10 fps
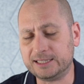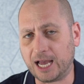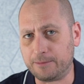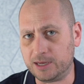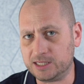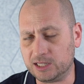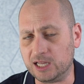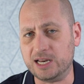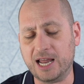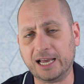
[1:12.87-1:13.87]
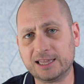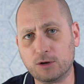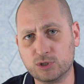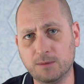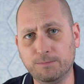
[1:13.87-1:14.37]
Dimensity
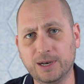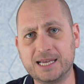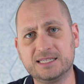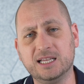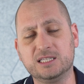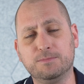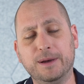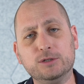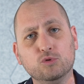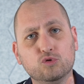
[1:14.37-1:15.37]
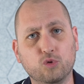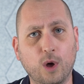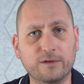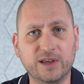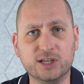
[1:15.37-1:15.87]
9000 Plus that's paired with
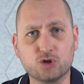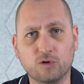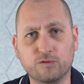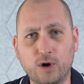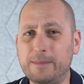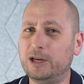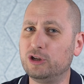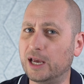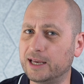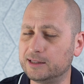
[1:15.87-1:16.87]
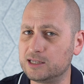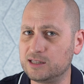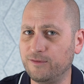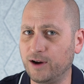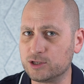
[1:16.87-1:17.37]
12 gigs of RAM, and you can get this
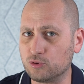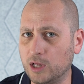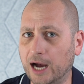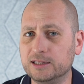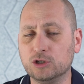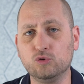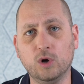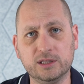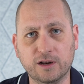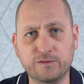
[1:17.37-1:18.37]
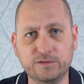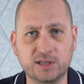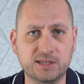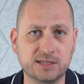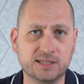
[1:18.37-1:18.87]
device with either
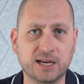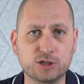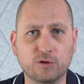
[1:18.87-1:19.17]
256 gigs